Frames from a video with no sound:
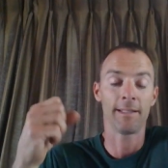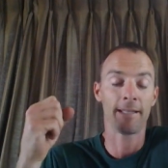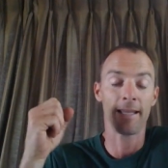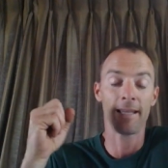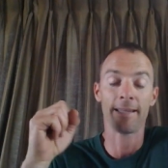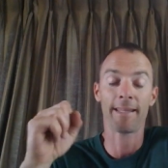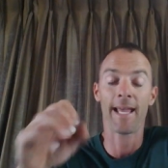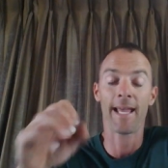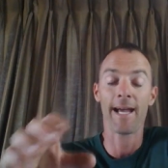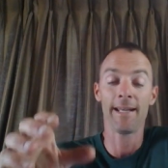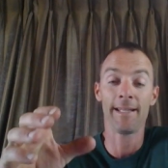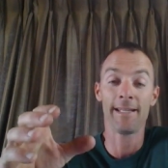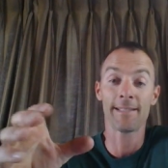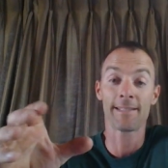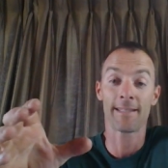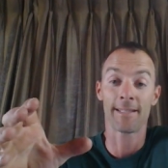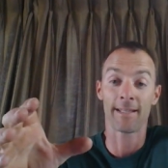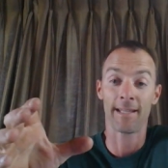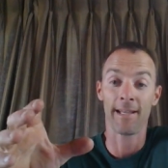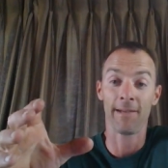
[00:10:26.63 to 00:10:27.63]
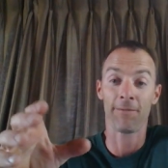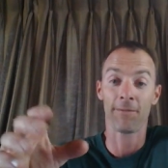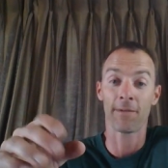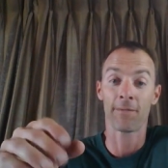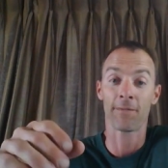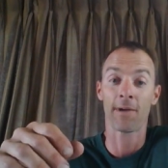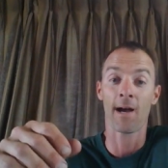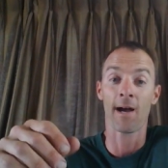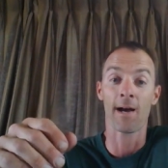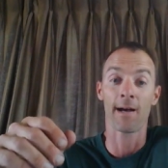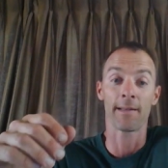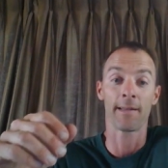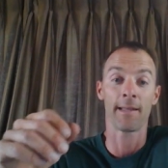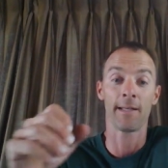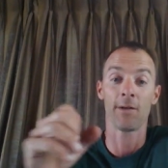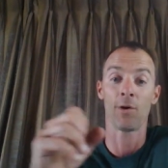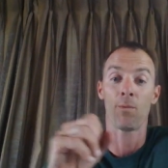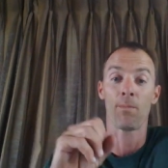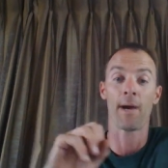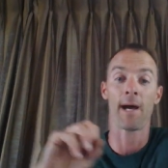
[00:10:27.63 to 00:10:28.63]
That, that is the gift of God,
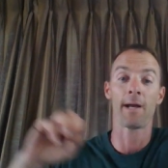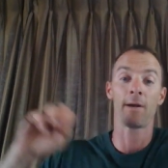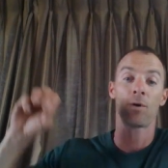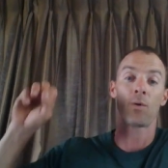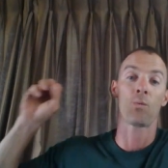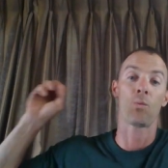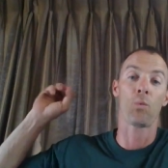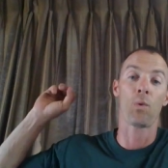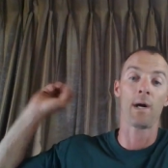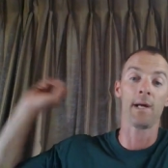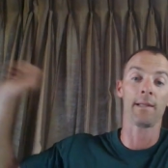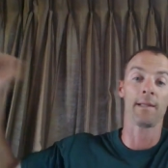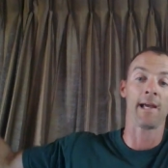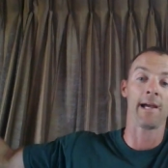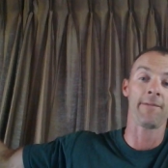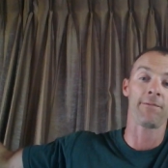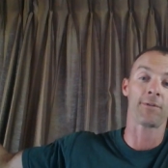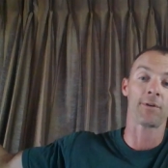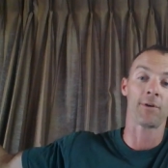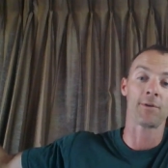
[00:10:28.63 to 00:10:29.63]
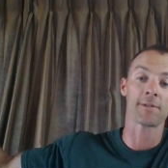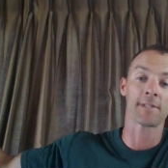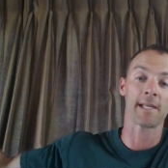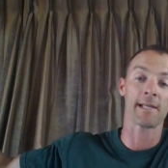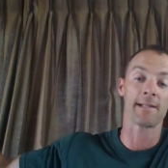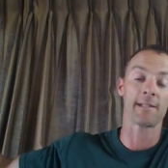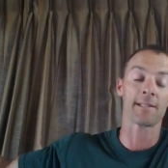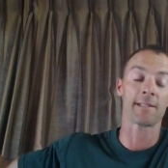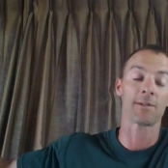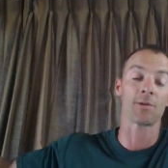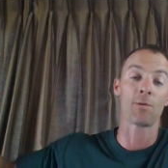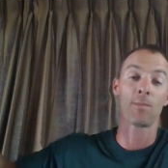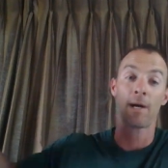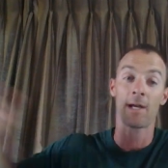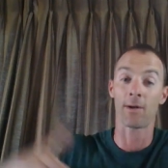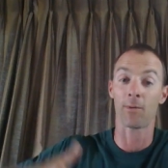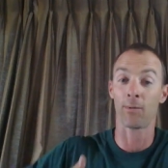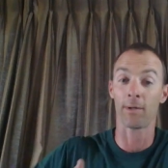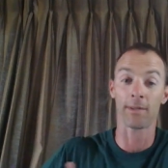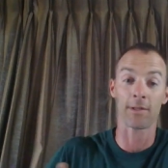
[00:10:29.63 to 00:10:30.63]
that no matter what life throws at us, no
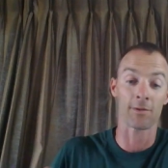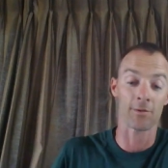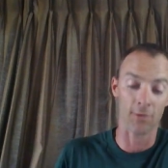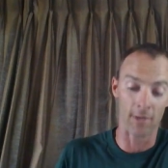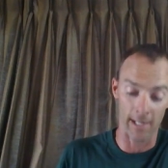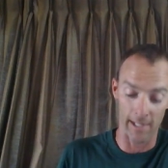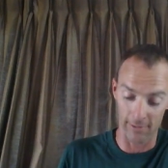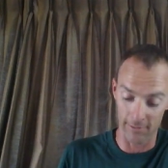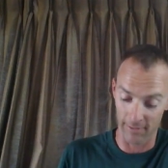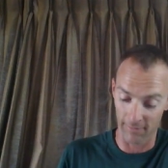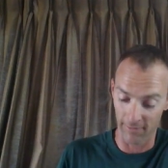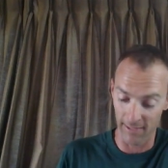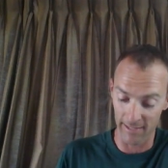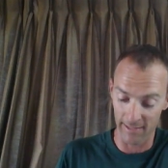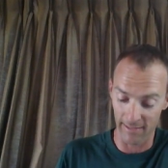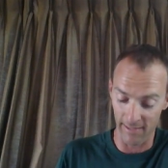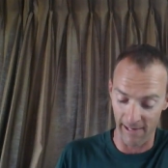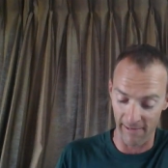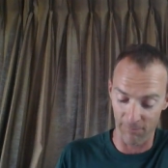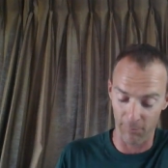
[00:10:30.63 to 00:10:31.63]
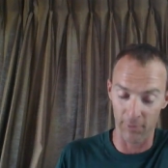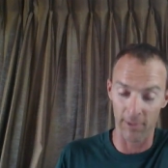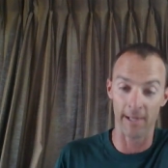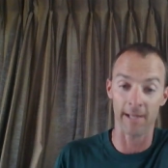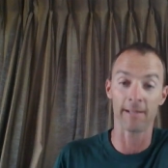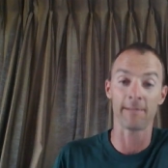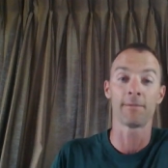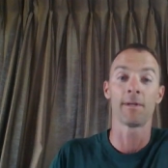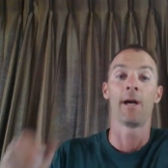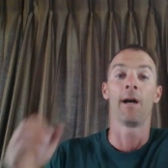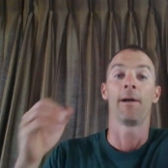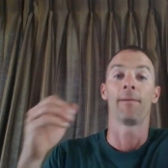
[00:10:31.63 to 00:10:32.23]
matter what the trials of this life bring,